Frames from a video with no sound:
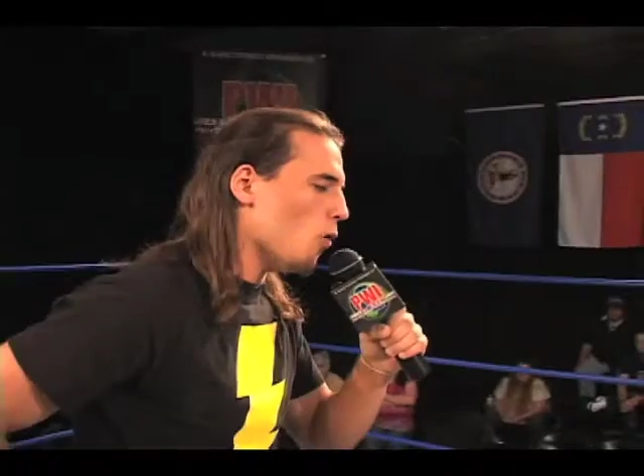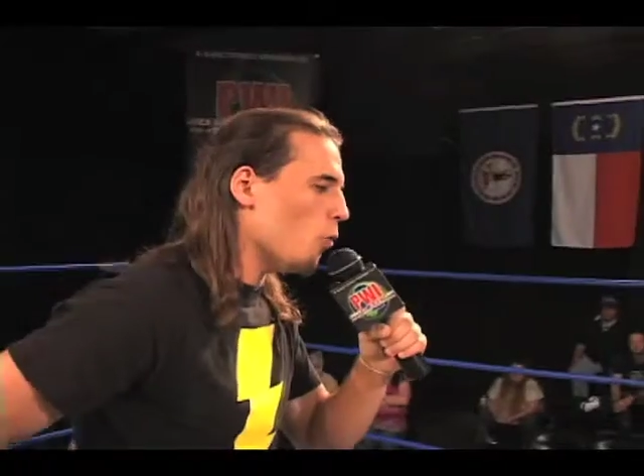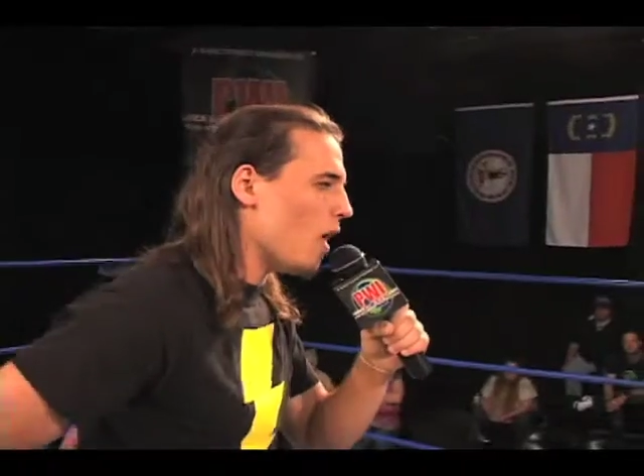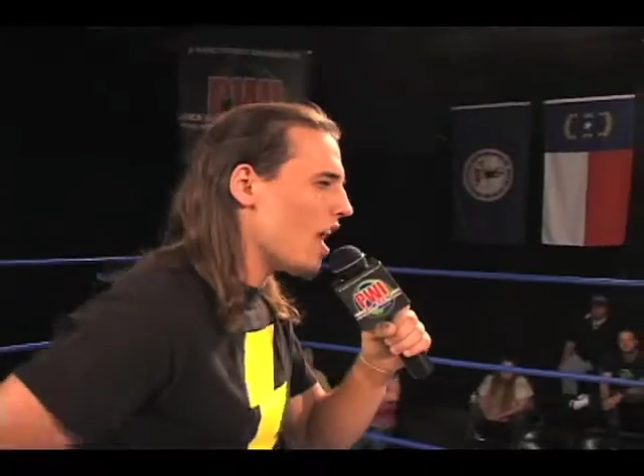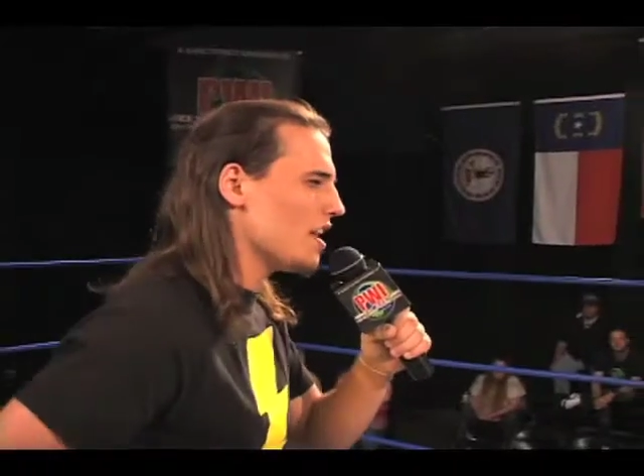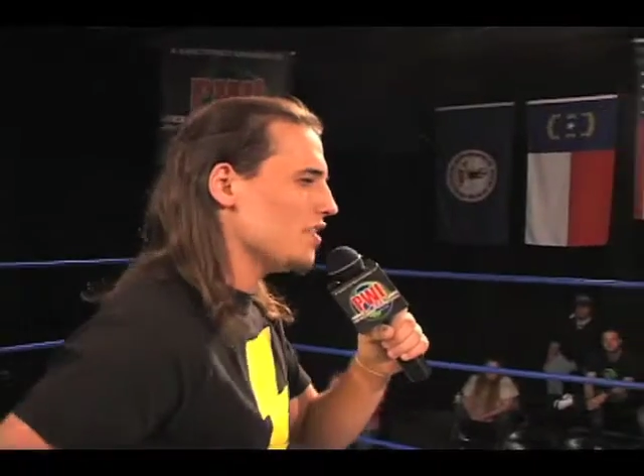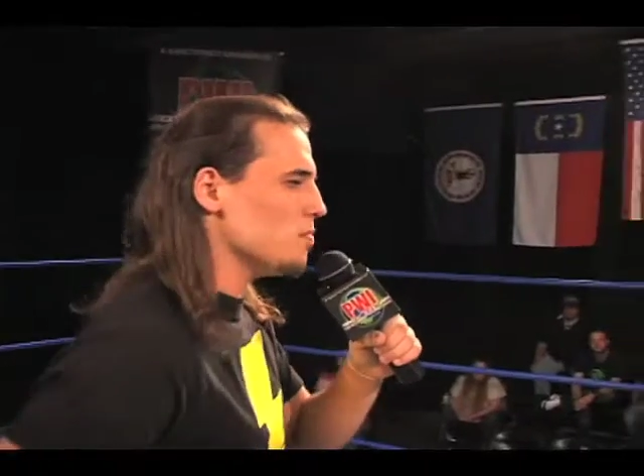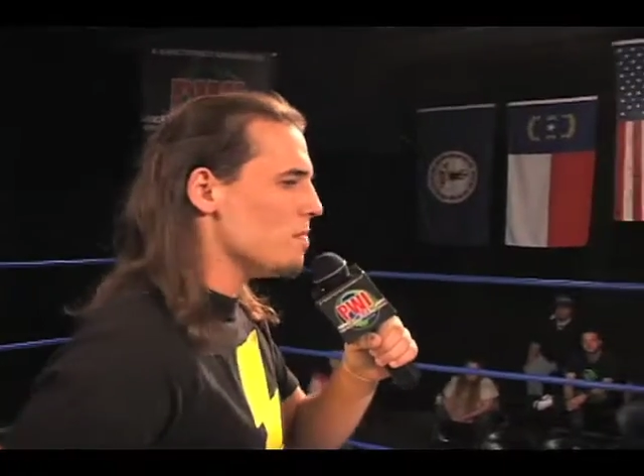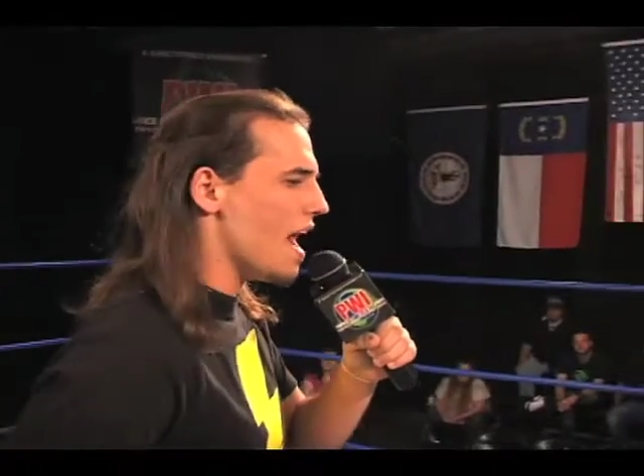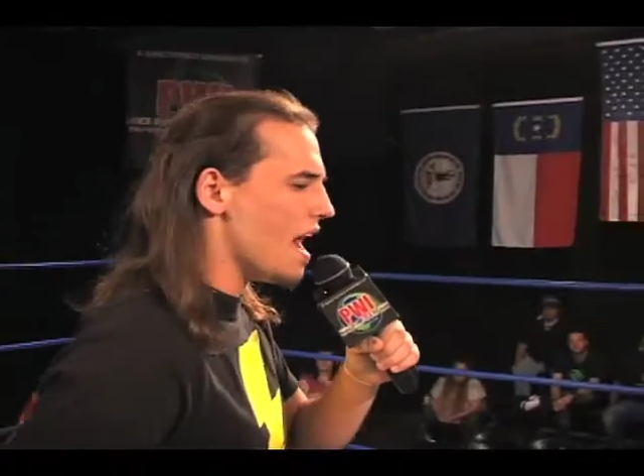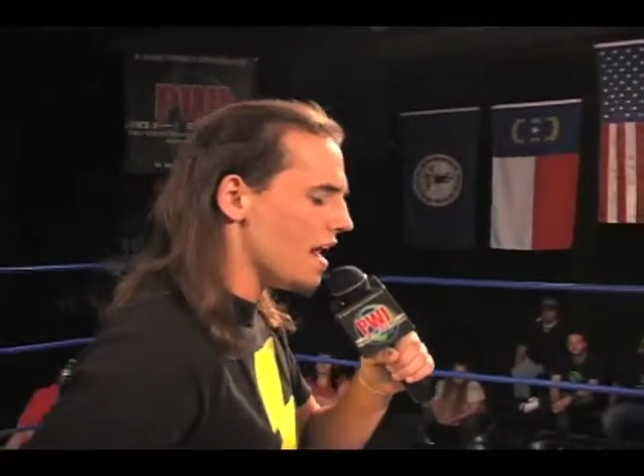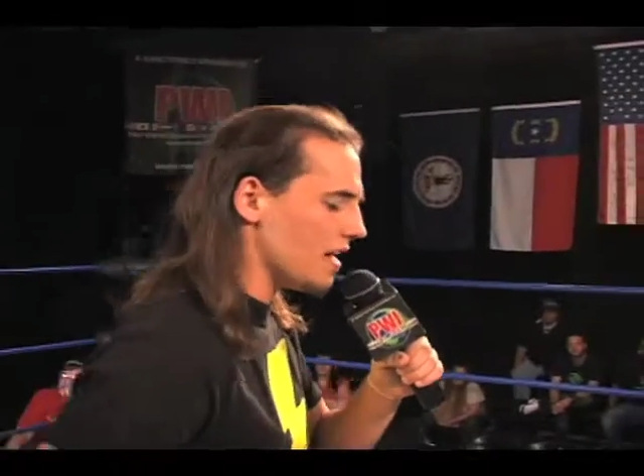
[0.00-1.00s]
why the
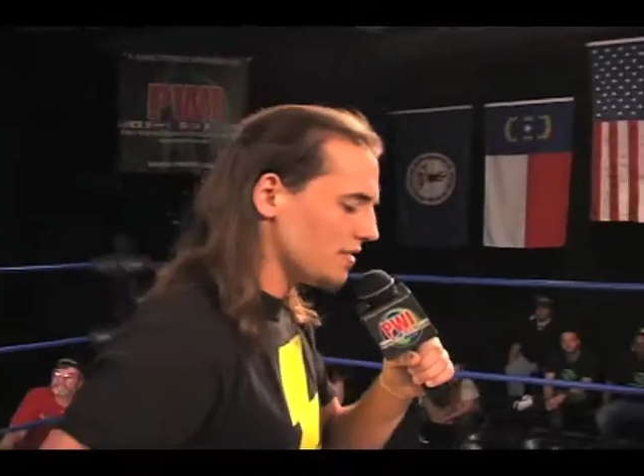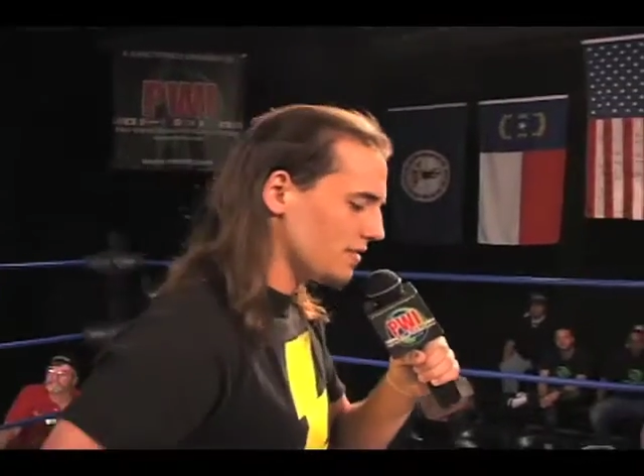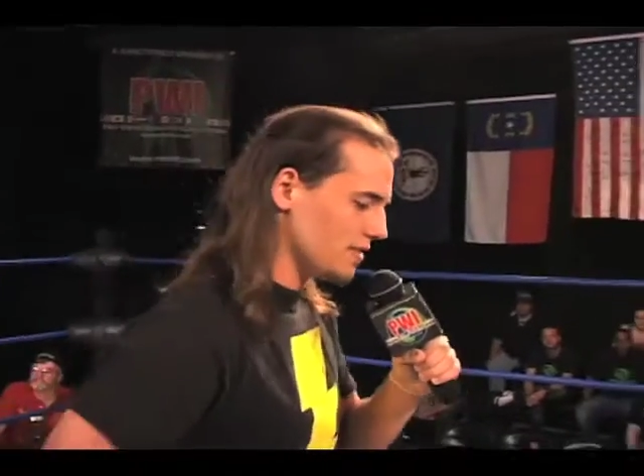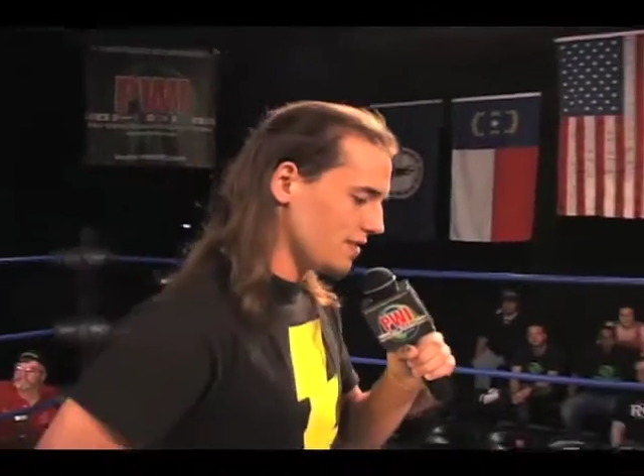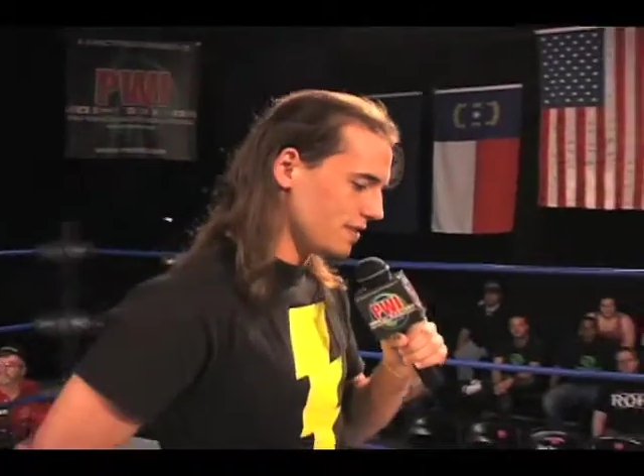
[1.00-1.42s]
mask?